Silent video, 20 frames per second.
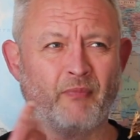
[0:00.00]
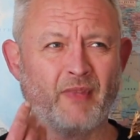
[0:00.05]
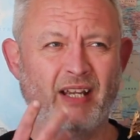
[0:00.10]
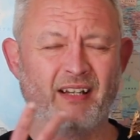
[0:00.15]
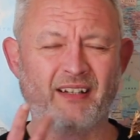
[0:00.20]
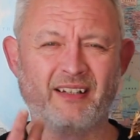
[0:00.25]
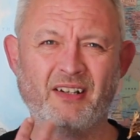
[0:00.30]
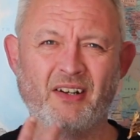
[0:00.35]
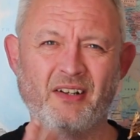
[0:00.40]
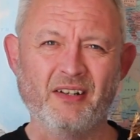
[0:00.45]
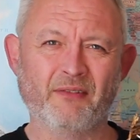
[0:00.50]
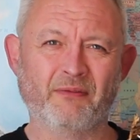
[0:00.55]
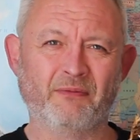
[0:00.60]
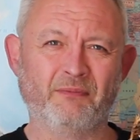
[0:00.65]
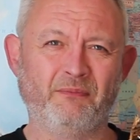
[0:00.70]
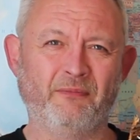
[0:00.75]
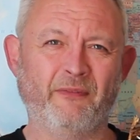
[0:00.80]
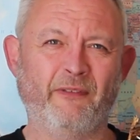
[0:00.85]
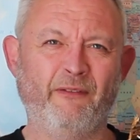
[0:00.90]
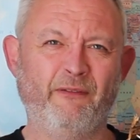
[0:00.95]
a kind
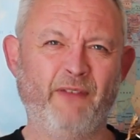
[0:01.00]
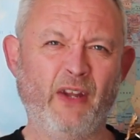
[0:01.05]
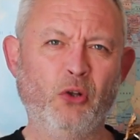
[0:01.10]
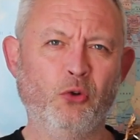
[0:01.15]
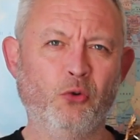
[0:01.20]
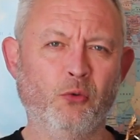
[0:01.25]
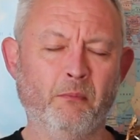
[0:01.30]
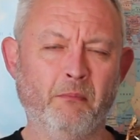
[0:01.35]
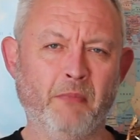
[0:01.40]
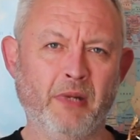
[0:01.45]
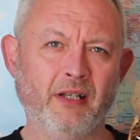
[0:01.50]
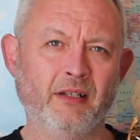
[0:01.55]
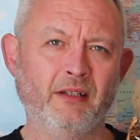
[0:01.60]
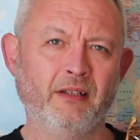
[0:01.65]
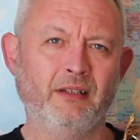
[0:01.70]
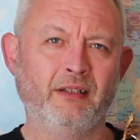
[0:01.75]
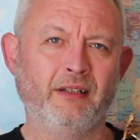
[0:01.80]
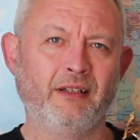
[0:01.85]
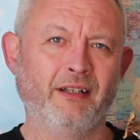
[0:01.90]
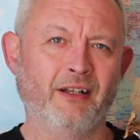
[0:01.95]
of film
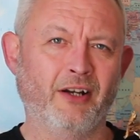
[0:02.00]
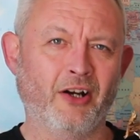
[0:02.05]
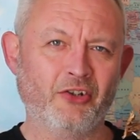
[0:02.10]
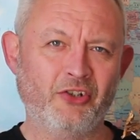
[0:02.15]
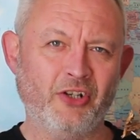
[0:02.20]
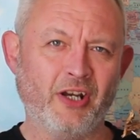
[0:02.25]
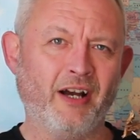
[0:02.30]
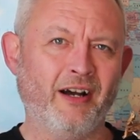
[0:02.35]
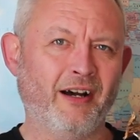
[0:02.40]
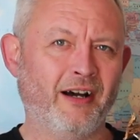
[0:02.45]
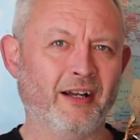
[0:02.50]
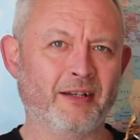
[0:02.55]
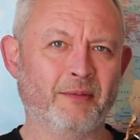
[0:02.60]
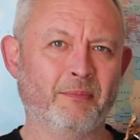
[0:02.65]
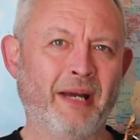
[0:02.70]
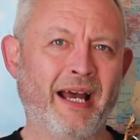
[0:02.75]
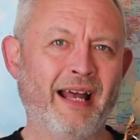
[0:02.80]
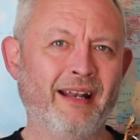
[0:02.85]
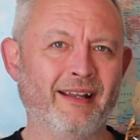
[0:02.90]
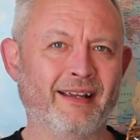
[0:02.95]
on your
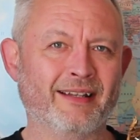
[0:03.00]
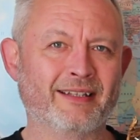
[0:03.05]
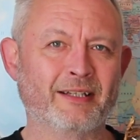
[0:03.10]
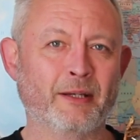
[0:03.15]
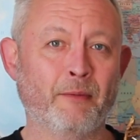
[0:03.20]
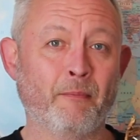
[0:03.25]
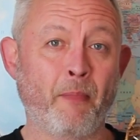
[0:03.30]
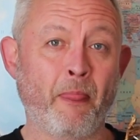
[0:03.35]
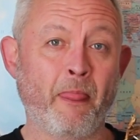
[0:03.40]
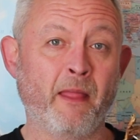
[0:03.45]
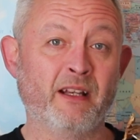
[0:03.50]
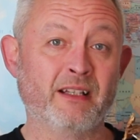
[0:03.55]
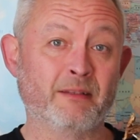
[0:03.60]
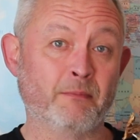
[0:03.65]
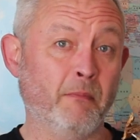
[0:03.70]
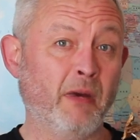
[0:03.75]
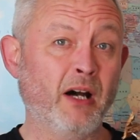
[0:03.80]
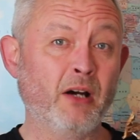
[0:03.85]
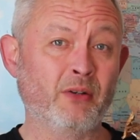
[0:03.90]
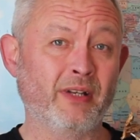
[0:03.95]
hard palate. It's
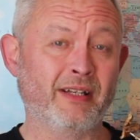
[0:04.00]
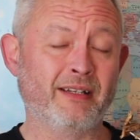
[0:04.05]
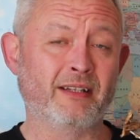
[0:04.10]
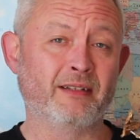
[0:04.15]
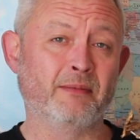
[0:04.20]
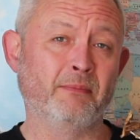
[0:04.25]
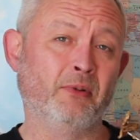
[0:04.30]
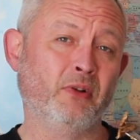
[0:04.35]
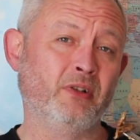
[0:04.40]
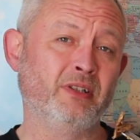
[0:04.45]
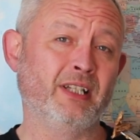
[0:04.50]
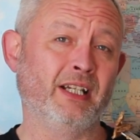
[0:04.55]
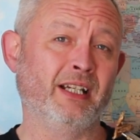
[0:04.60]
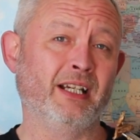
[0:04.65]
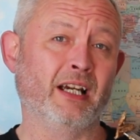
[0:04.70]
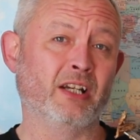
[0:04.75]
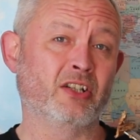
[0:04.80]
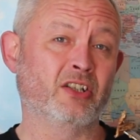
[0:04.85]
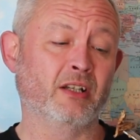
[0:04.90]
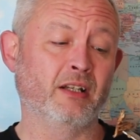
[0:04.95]
mildly disappointing
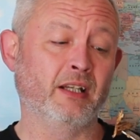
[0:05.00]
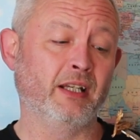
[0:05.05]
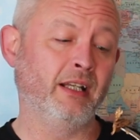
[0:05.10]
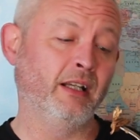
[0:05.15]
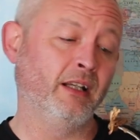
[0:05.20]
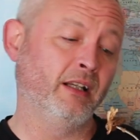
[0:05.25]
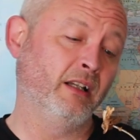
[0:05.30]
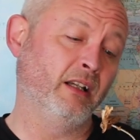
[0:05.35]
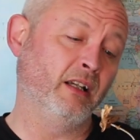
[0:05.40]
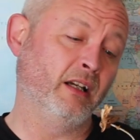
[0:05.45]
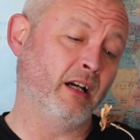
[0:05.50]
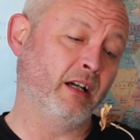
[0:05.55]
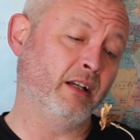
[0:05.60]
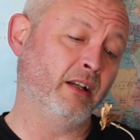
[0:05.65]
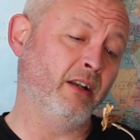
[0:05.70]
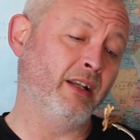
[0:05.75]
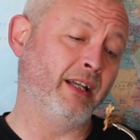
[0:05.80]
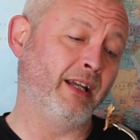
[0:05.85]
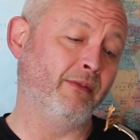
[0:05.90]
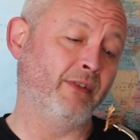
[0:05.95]
actually. I can
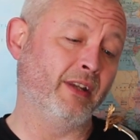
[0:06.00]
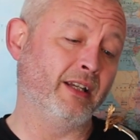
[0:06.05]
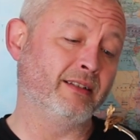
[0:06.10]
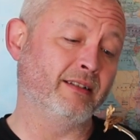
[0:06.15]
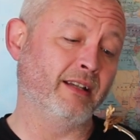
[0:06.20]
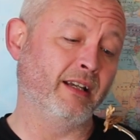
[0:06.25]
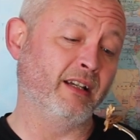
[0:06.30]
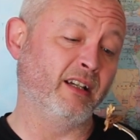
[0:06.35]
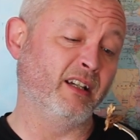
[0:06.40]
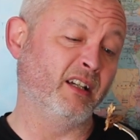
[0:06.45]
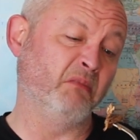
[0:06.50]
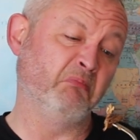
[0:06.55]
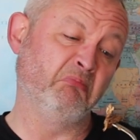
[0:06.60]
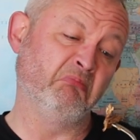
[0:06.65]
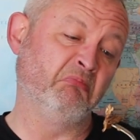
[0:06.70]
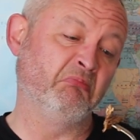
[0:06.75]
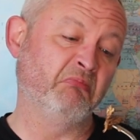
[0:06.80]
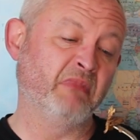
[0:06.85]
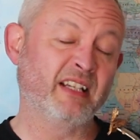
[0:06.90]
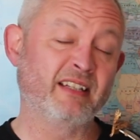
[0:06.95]
only give this thing
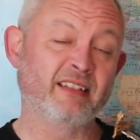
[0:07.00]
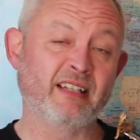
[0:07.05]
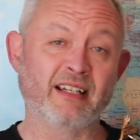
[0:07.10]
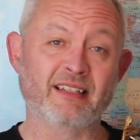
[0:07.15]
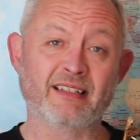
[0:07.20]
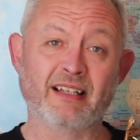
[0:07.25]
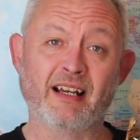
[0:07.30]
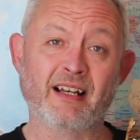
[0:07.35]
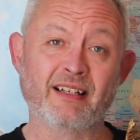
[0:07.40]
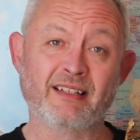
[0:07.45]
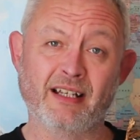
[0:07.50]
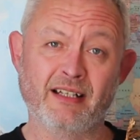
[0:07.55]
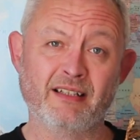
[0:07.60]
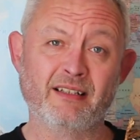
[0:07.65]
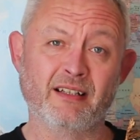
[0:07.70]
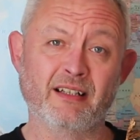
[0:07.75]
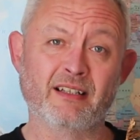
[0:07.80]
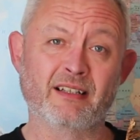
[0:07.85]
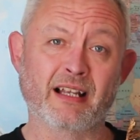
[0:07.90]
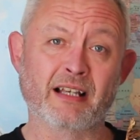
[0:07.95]
6 out of 10
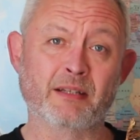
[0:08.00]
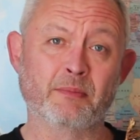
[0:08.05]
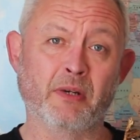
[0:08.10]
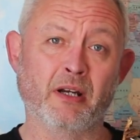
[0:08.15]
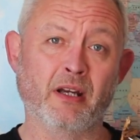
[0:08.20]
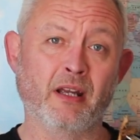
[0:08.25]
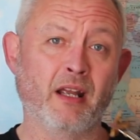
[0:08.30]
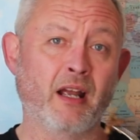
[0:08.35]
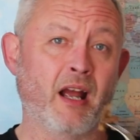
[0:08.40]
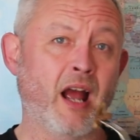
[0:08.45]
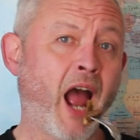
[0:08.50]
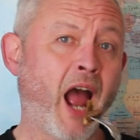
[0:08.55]
to this last bite.